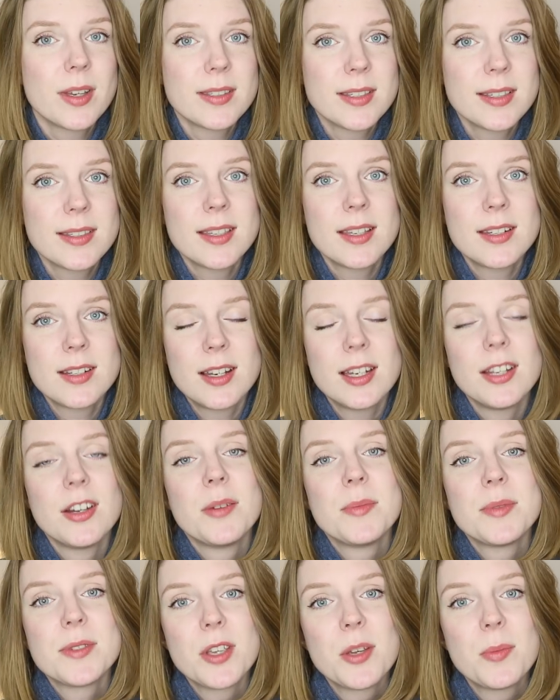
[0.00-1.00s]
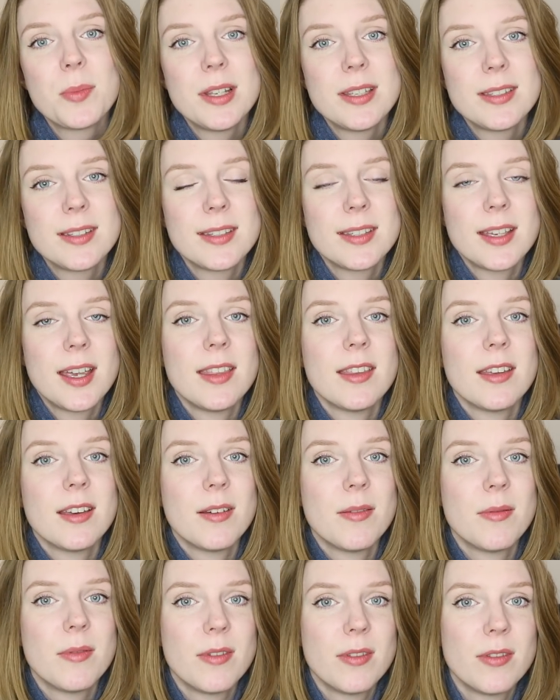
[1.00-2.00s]
as I said earlier, I'm so pleased to say
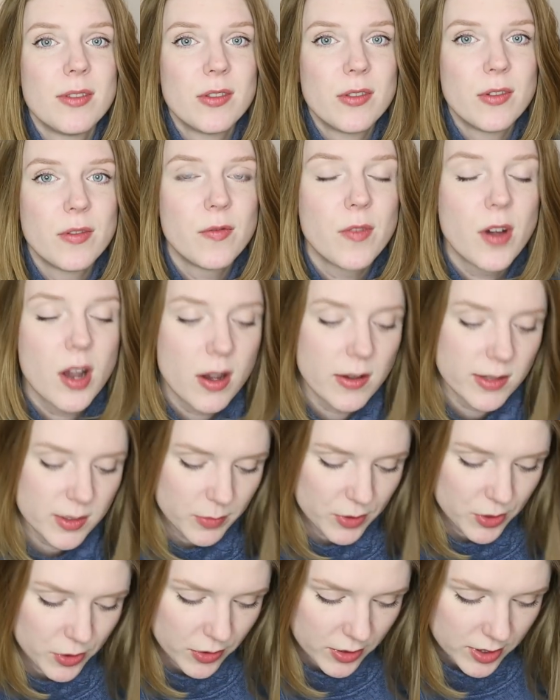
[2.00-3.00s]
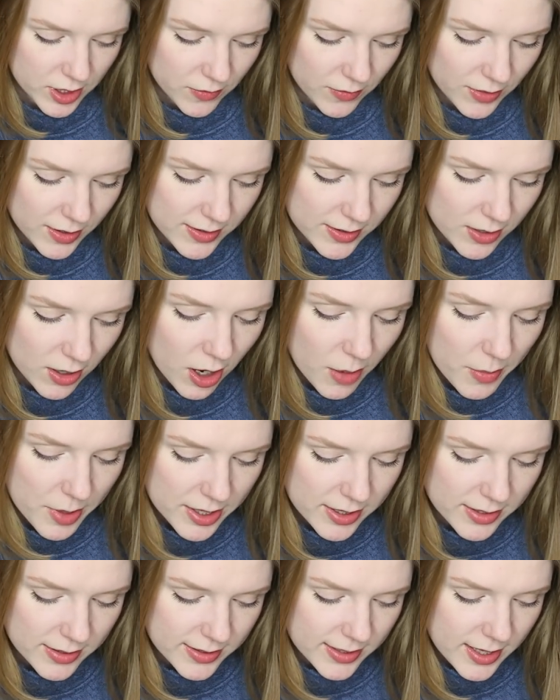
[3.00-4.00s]
that the vast majority of these
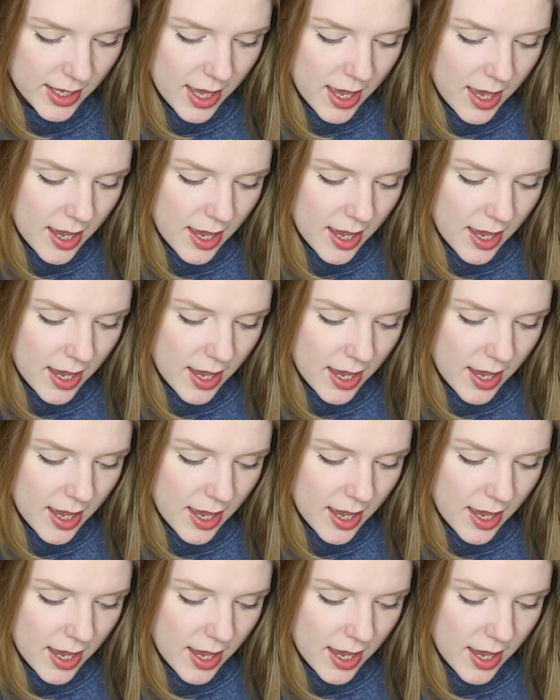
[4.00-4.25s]
garments